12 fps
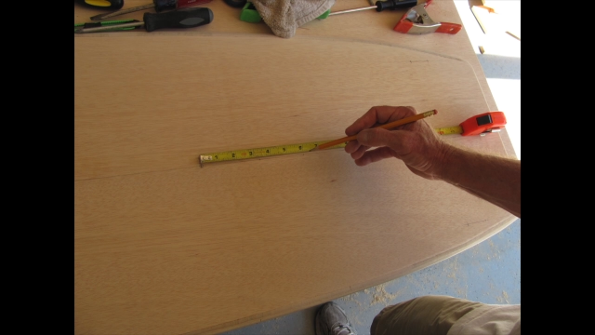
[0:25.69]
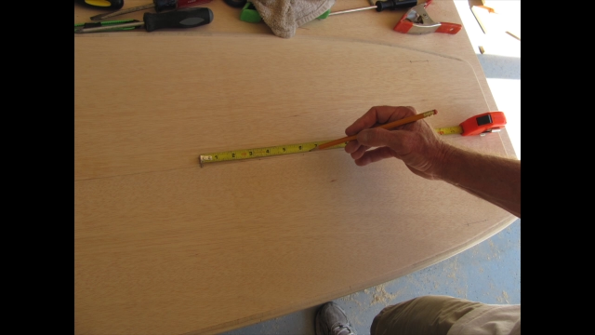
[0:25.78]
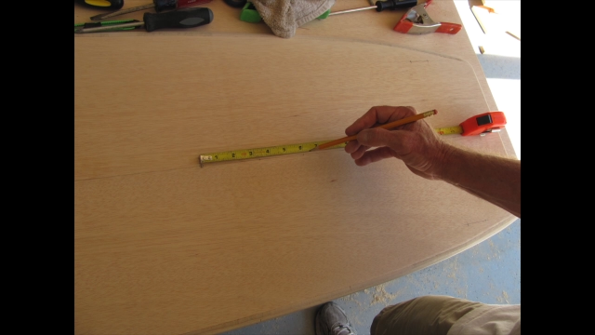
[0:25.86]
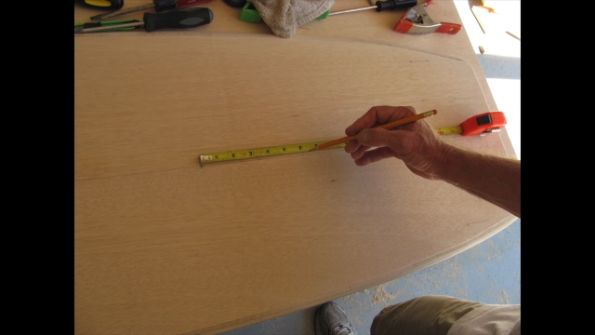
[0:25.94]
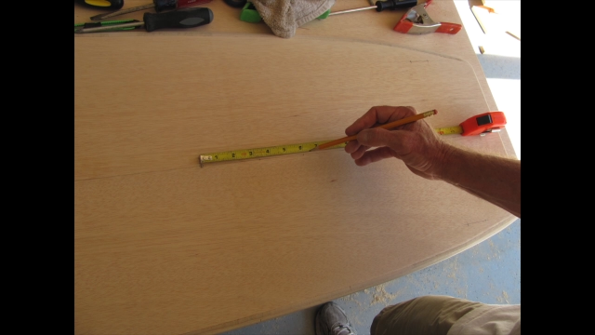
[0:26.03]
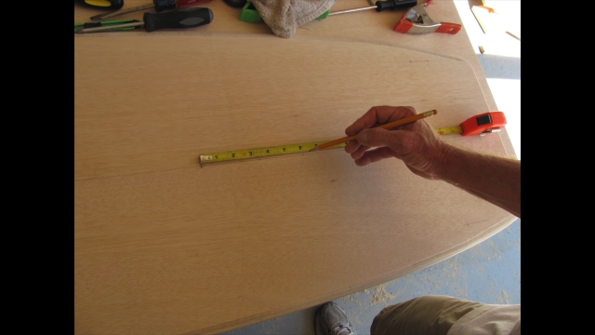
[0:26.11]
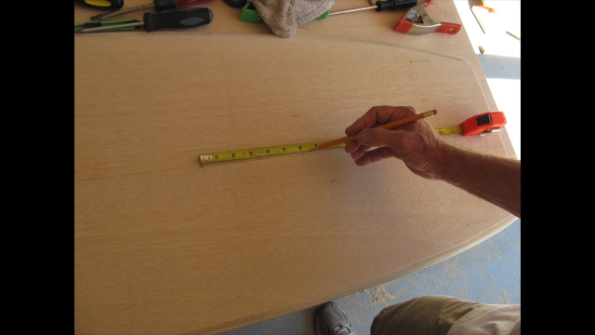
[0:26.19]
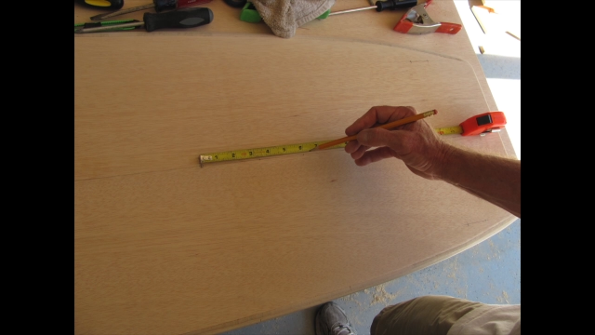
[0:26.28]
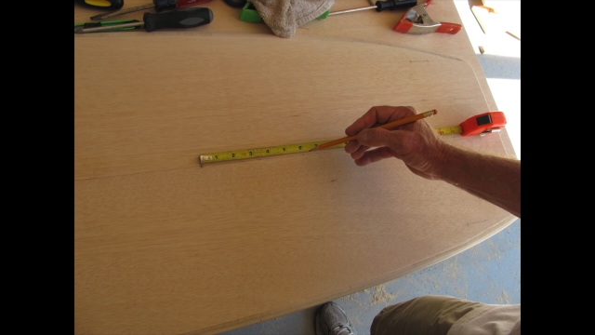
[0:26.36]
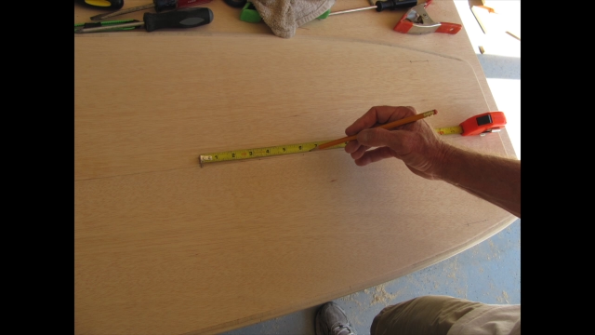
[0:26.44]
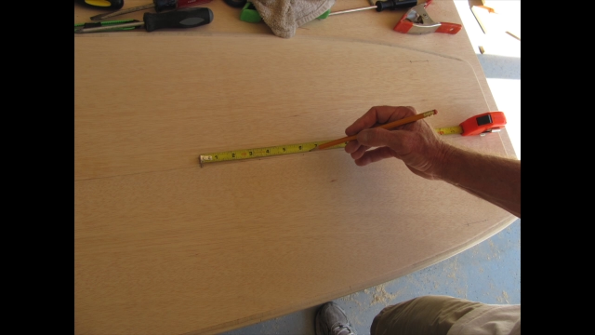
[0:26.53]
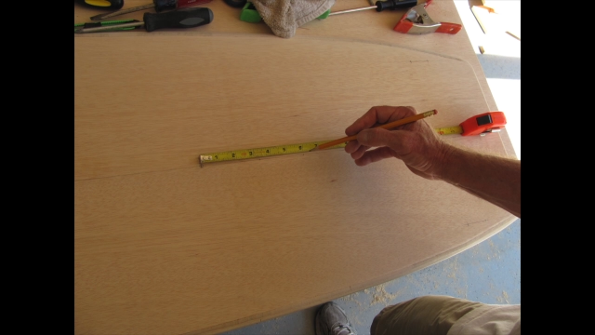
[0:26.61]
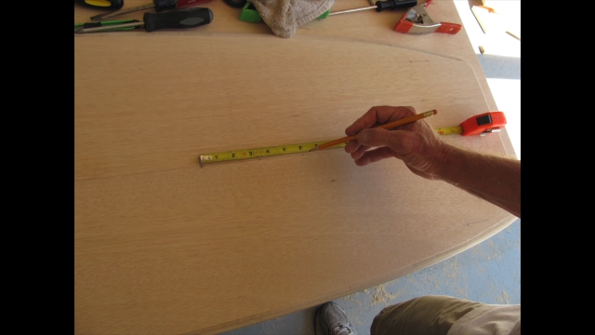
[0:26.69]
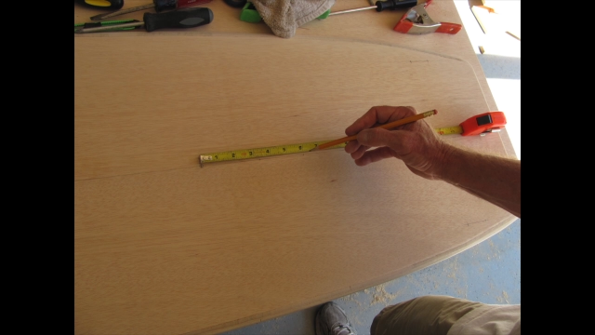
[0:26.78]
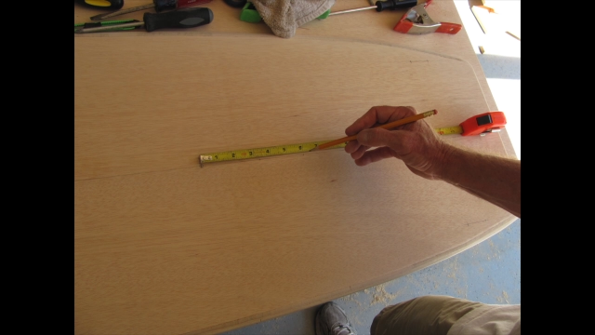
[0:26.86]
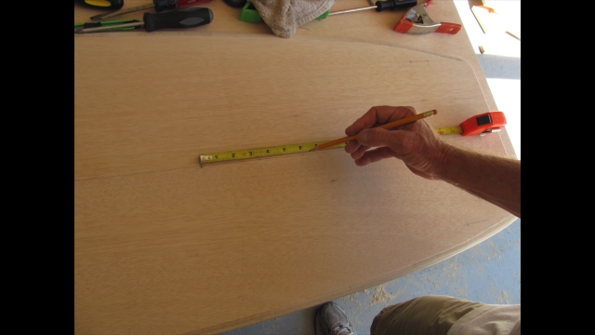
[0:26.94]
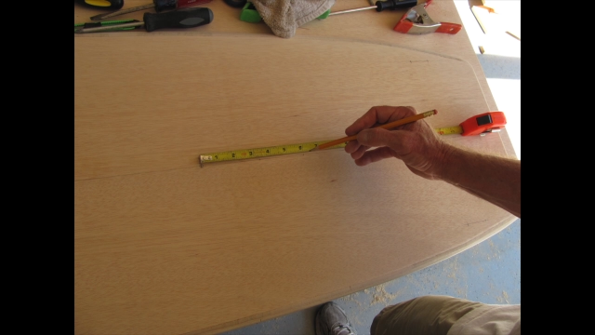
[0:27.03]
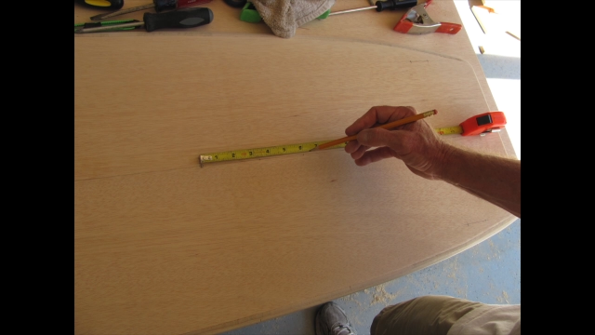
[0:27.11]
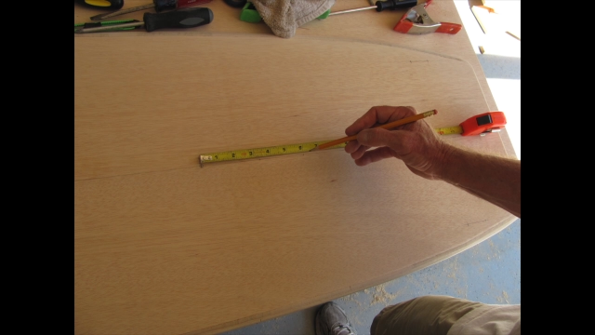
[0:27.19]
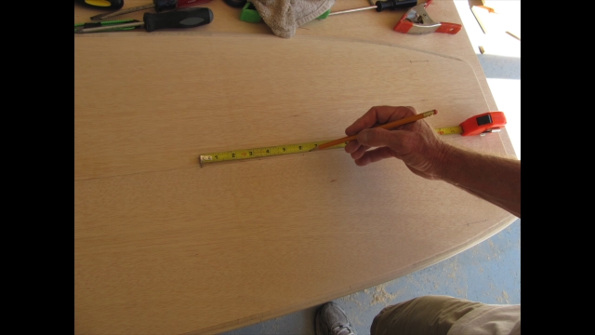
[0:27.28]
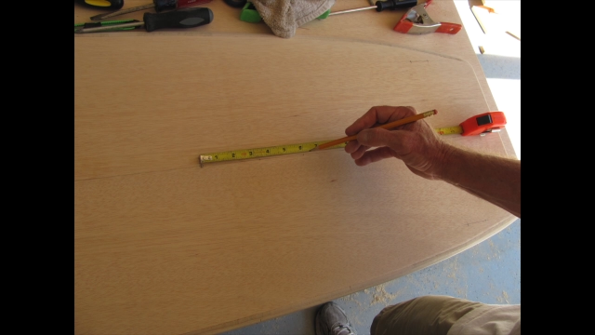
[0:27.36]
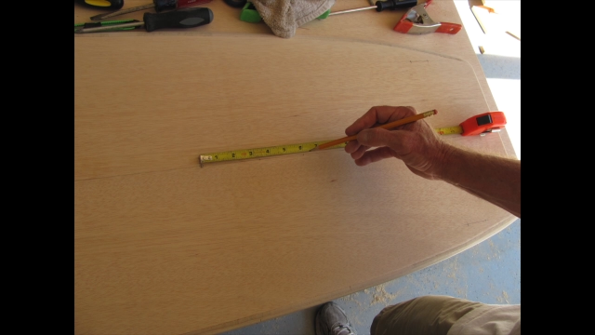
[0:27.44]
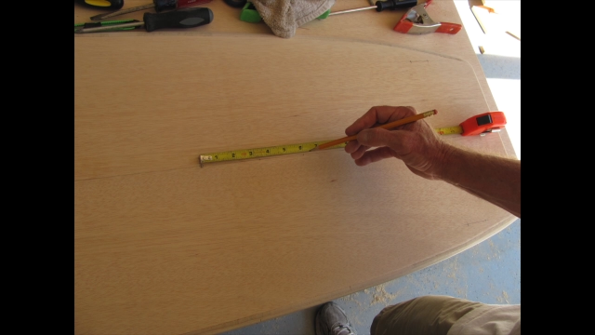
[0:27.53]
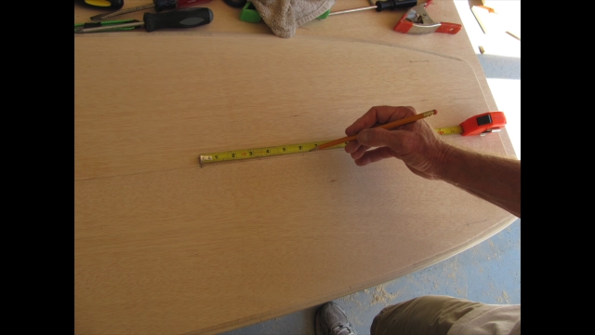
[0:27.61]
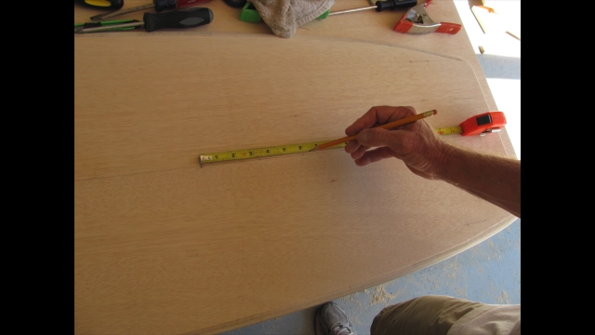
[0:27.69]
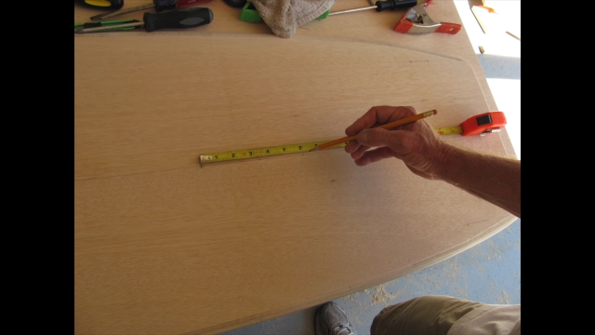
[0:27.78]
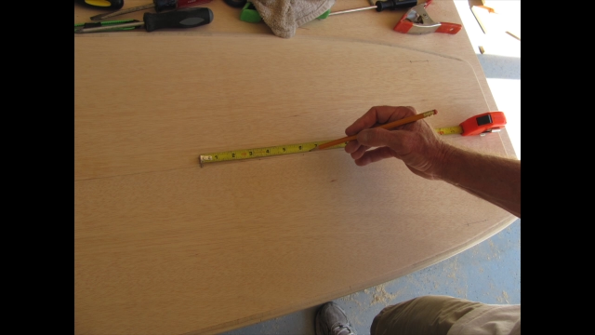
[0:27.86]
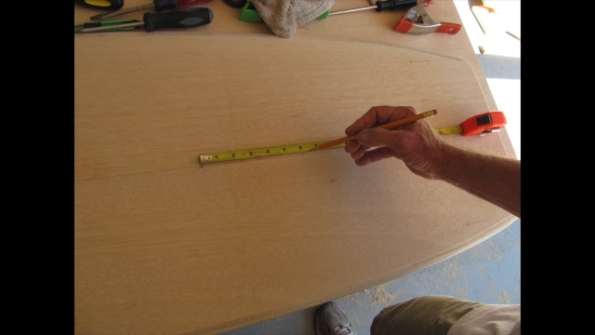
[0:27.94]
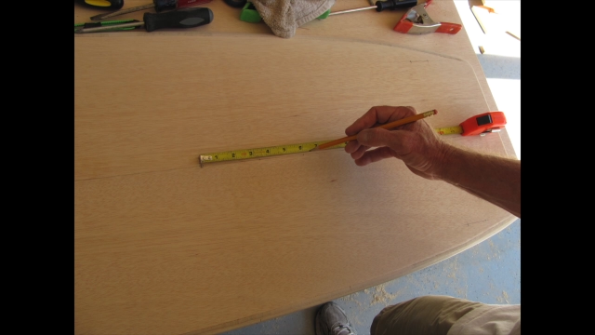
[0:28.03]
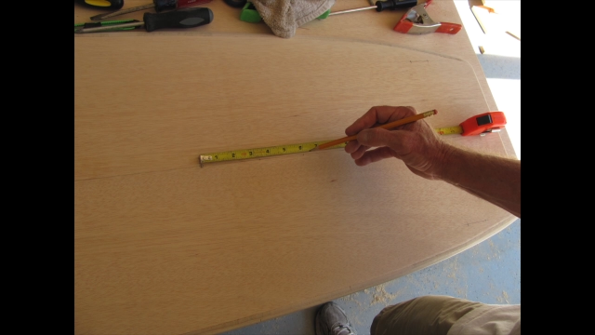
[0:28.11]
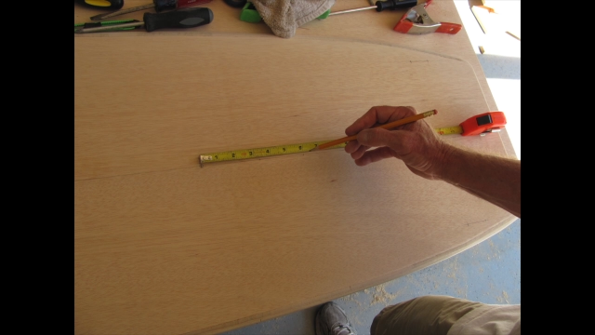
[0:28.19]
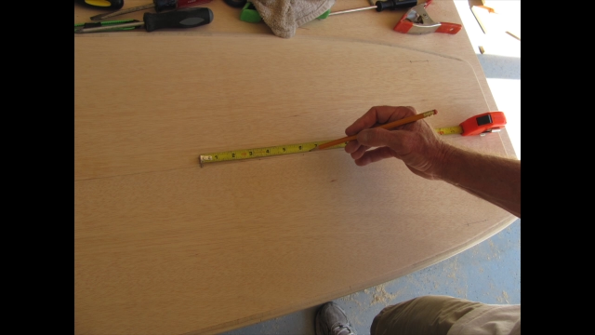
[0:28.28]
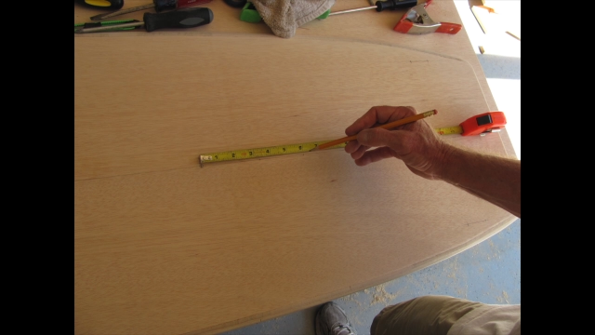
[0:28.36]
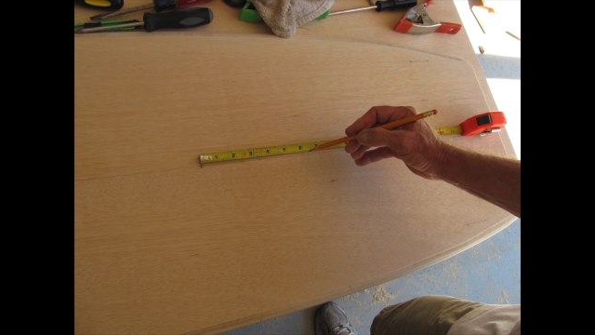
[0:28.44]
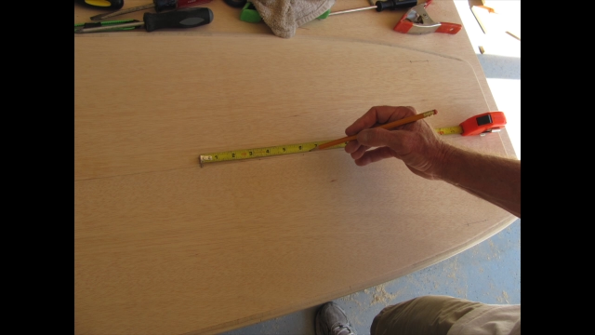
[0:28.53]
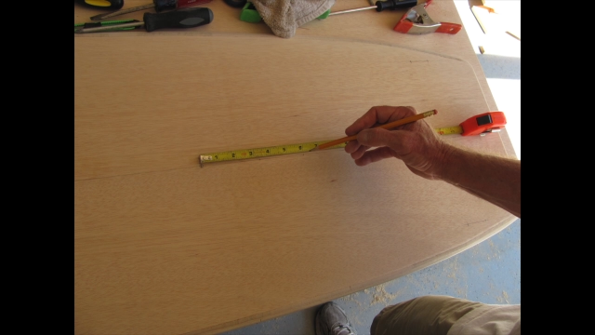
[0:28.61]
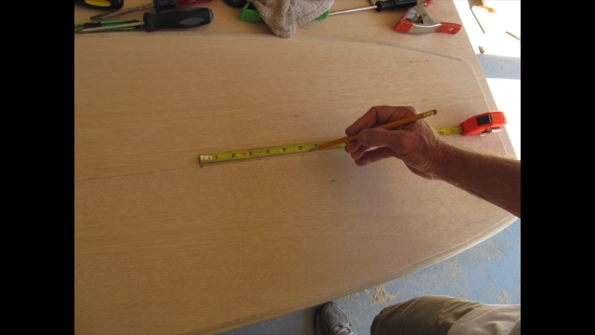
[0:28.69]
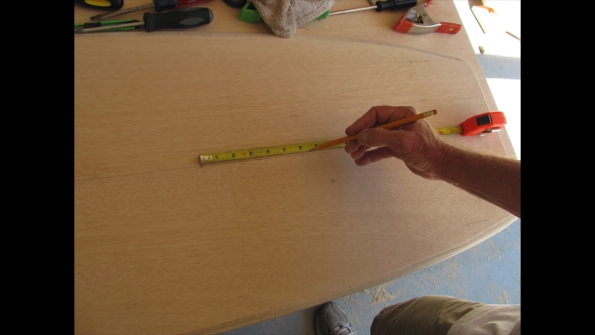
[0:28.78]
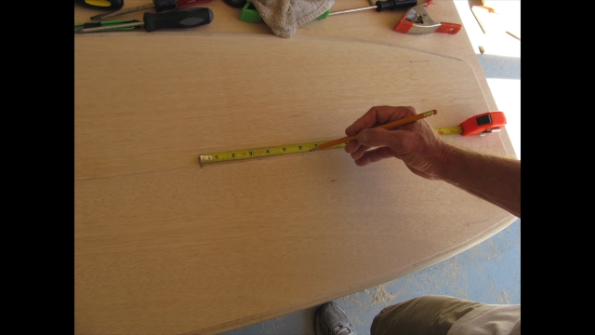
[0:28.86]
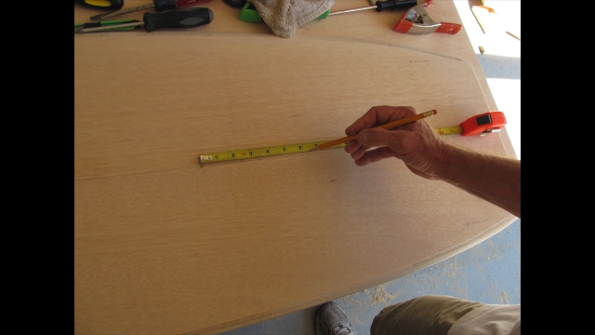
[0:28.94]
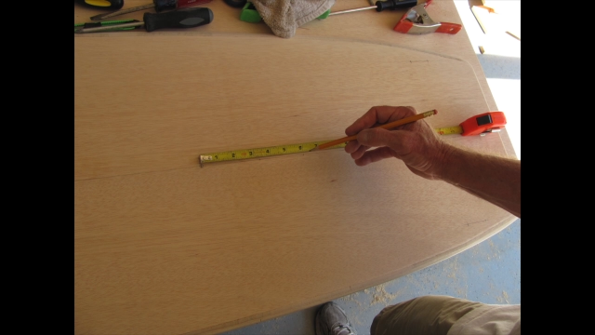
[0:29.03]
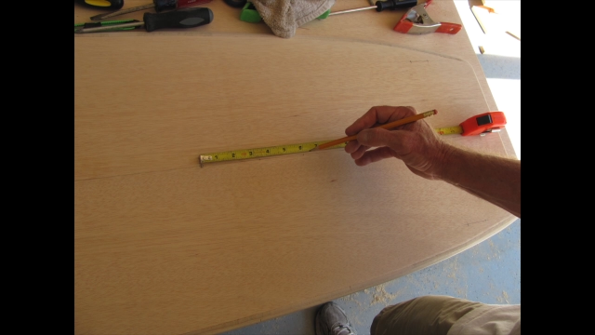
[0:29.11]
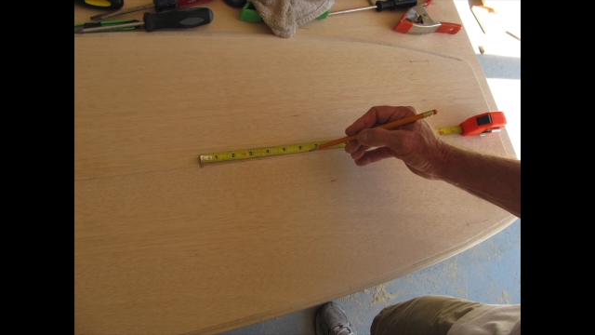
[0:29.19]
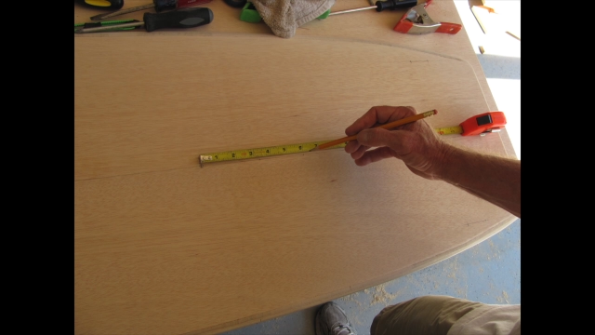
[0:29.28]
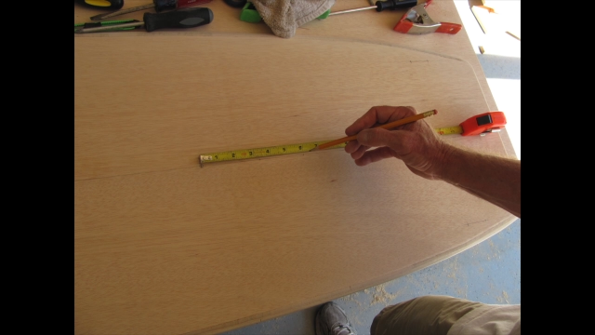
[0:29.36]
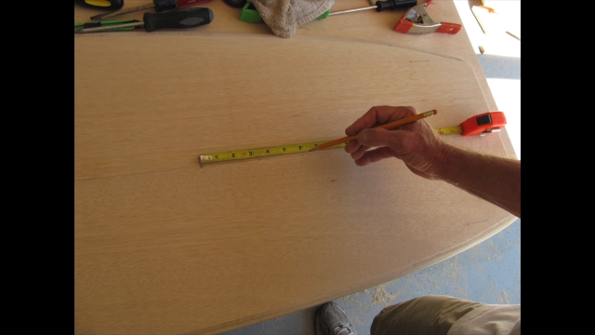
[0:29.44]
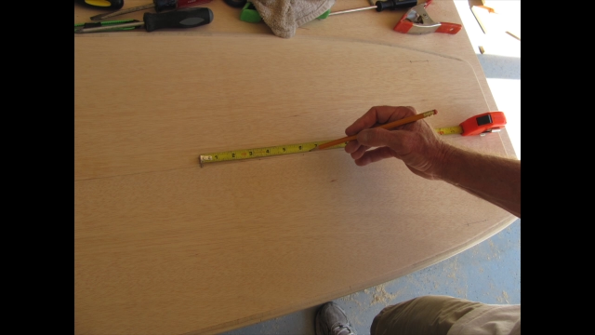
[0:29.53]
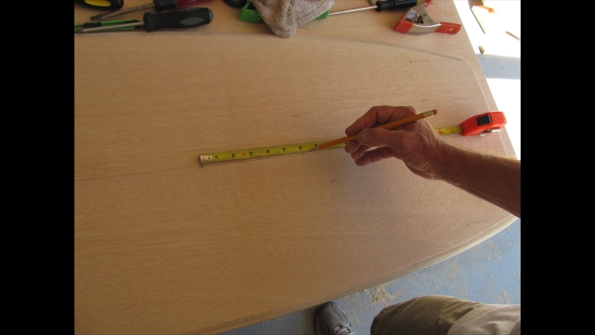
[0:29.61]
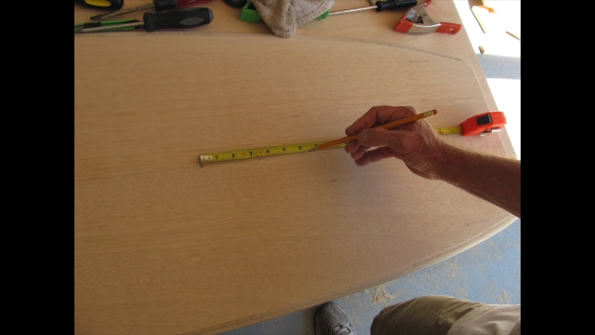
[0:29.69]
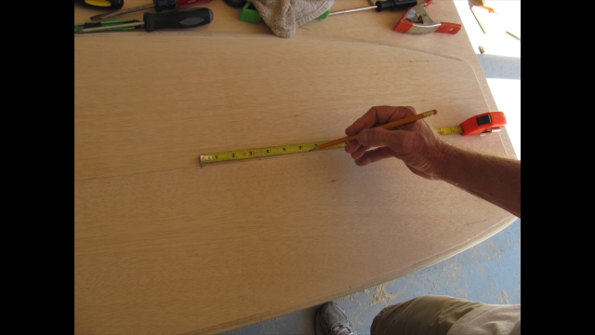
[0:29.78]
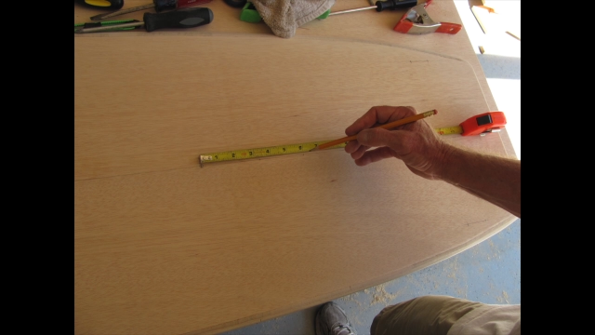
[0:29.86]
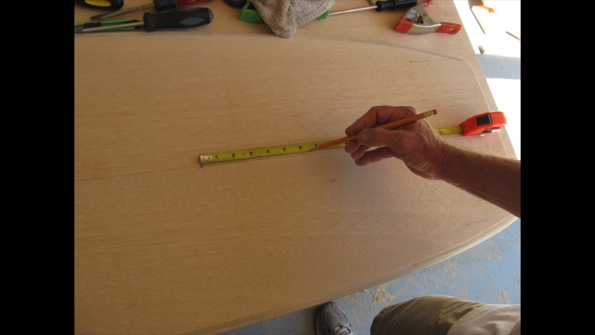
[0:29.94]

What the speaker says: No face is visible, so there are no lips to read.